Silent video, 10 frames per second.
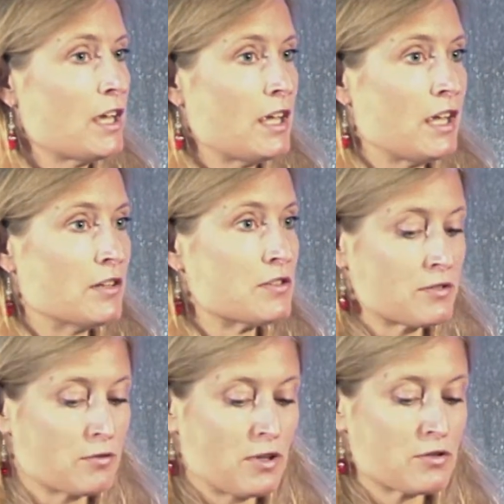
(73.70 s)

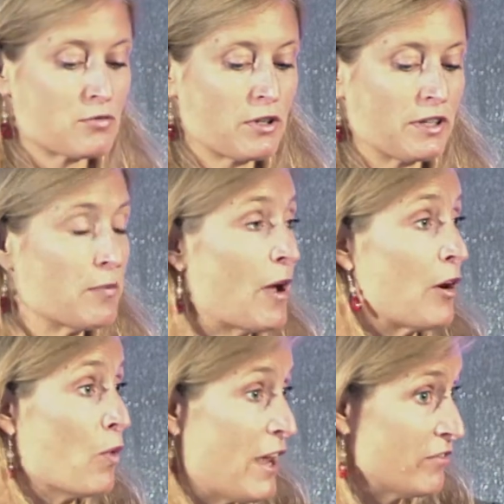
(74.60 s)
It's really about a
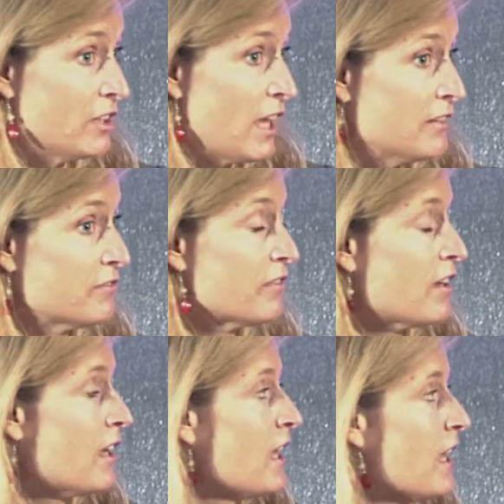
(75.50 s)
way of life.
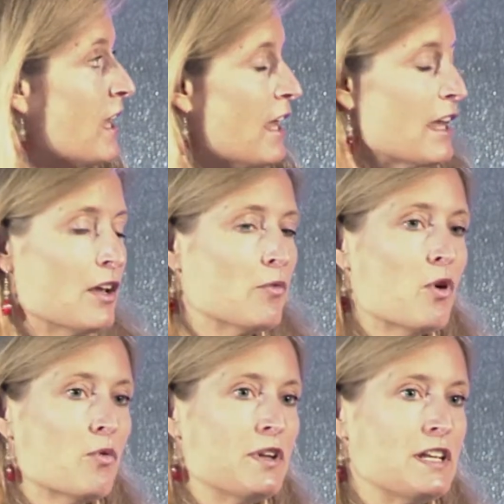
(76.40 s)
And what
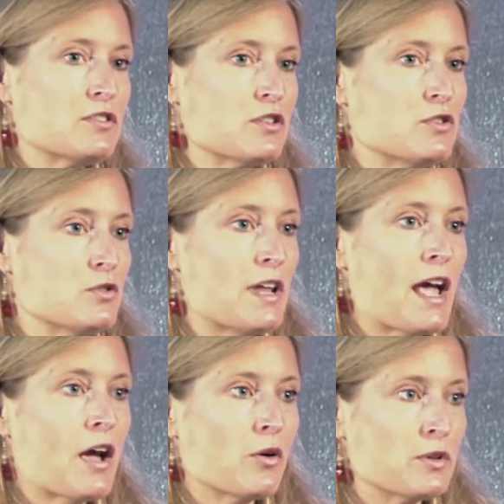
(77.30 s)
we need to do
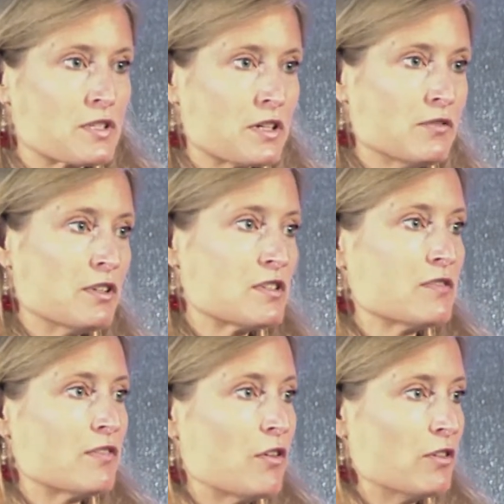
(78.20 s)
now is convince the
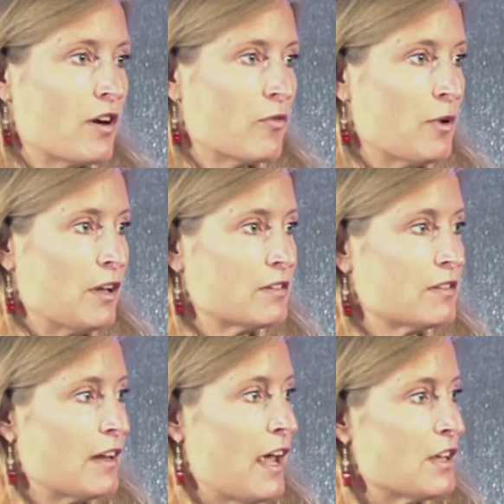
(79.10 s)
federal government
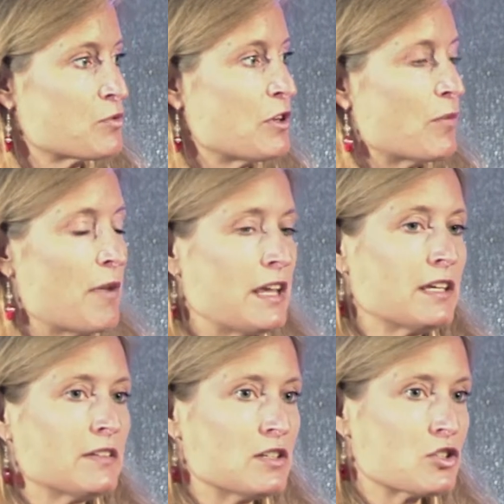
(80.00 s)
that as we are
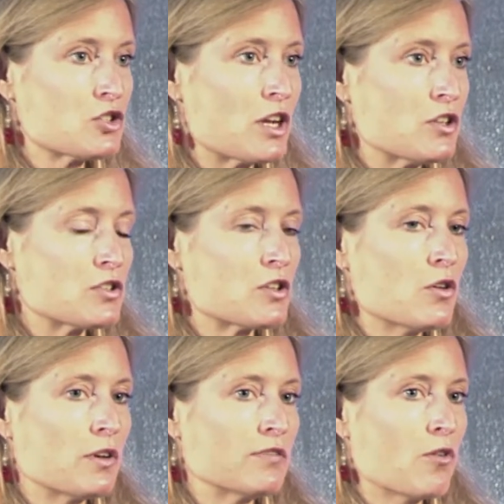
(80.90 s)
making these changes
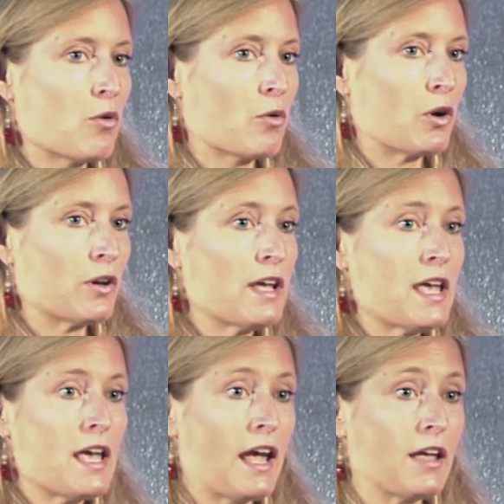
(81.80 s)
going forward,
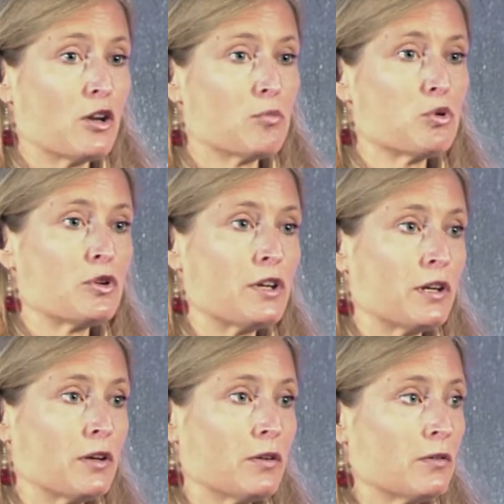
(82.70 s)
and they're
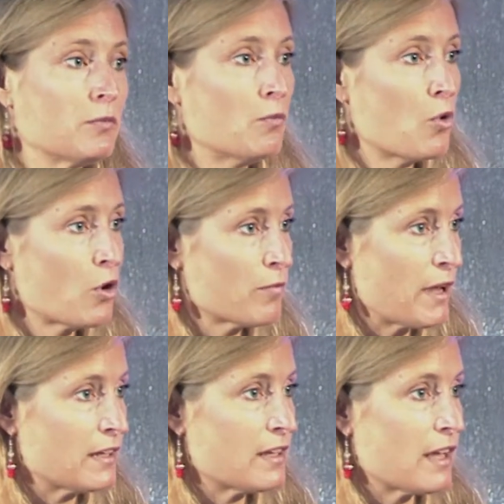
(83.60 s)
putting more
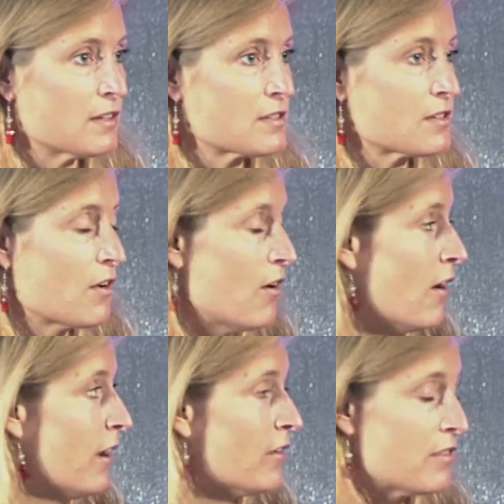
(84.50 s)
mandates
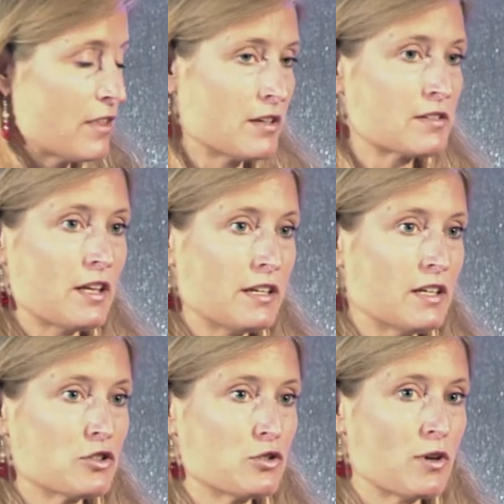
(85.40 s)
on things like
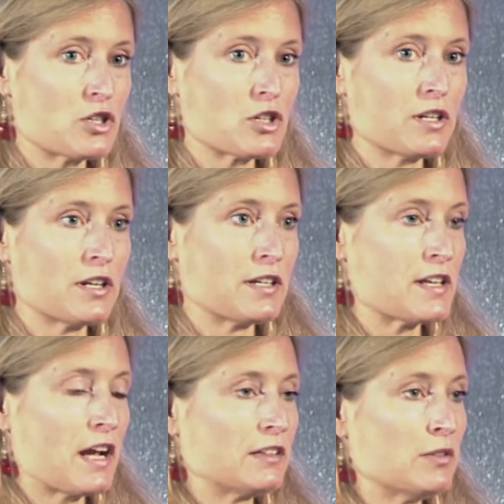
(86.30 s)
integration and
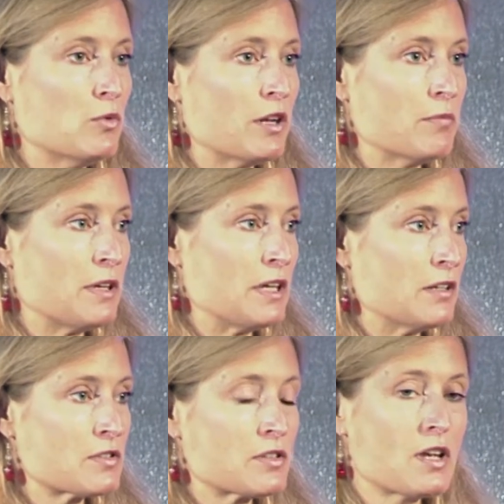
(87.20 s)
exactly what it
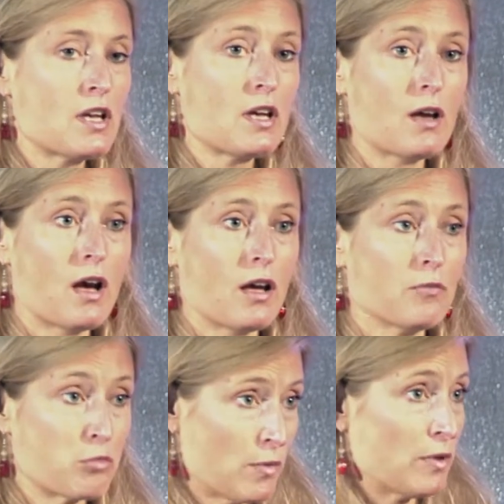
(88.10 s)
means,
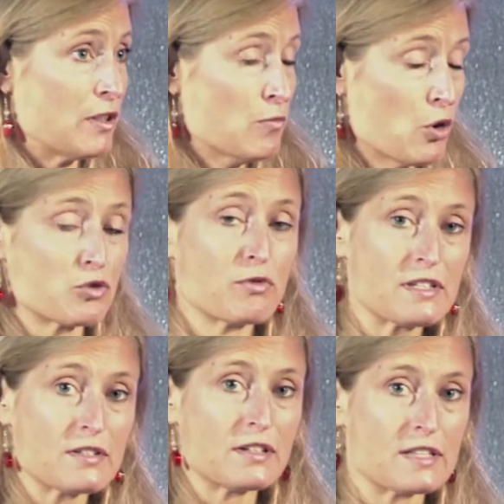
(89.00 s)
probably the most
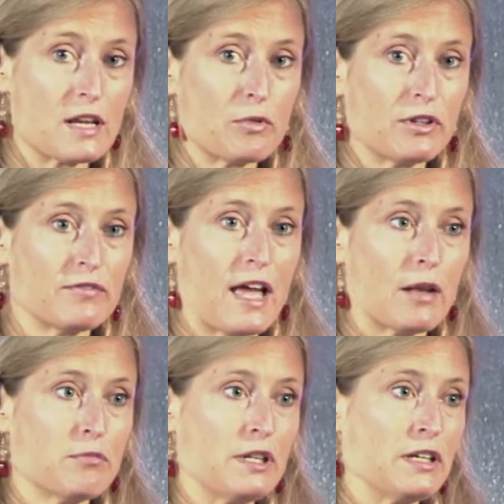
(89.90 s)
recent example of
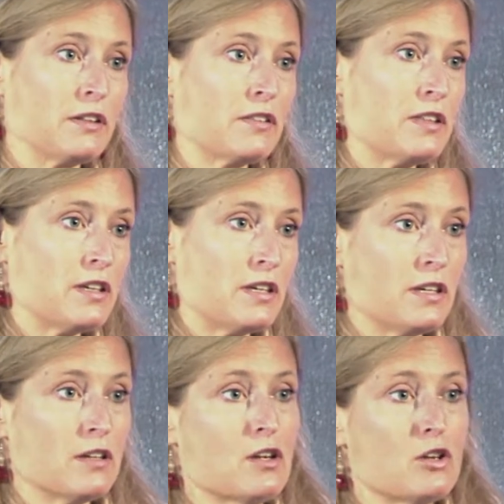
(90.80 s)
that being the
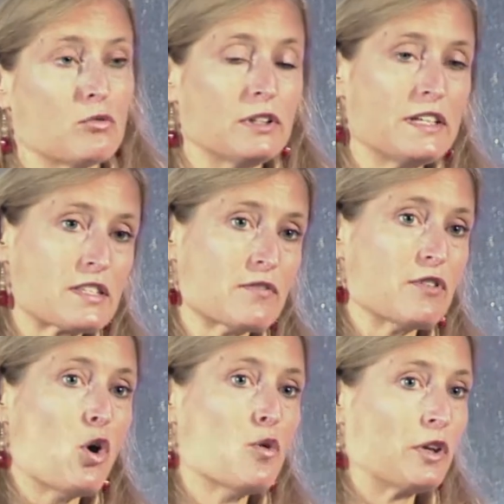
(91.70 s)
release of the
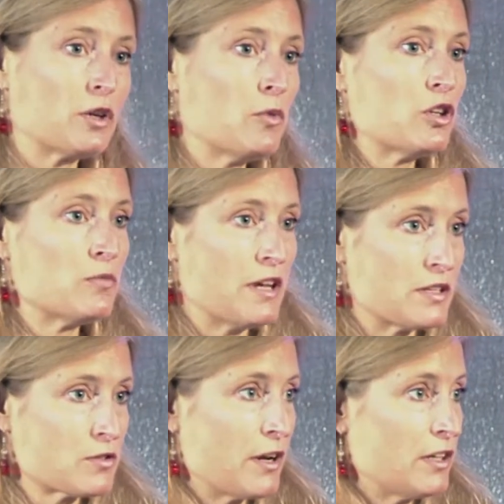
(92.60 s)
home and
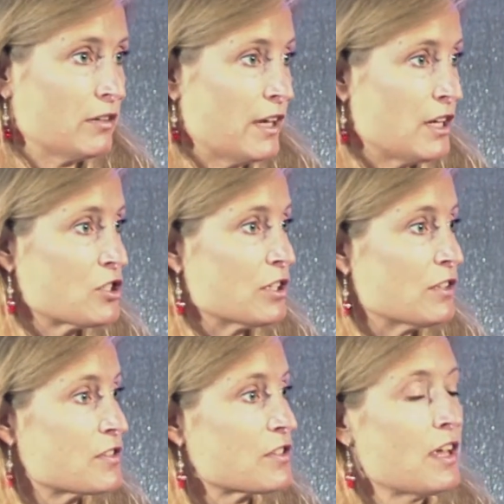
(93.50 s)
community-based
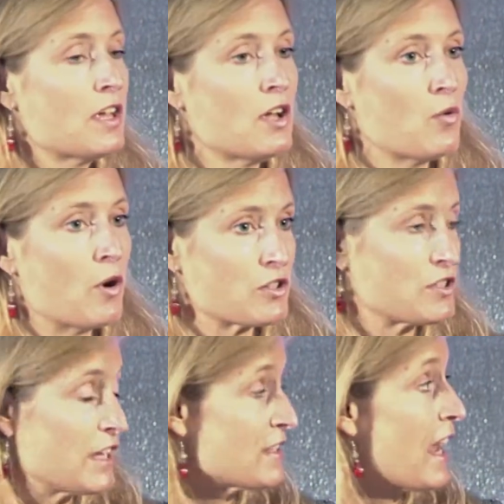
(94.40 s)
regulations, where
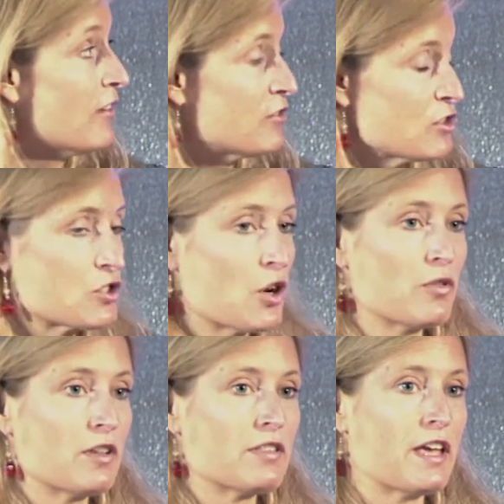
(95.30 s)
states have to show
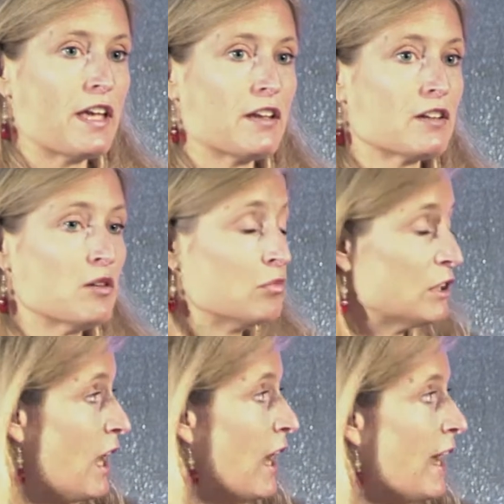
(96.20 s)
that they
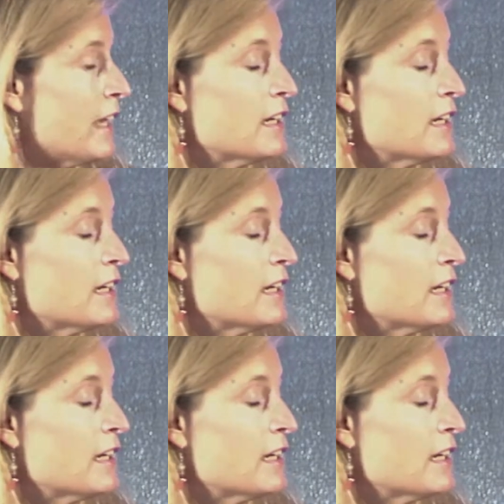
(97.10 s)
comply.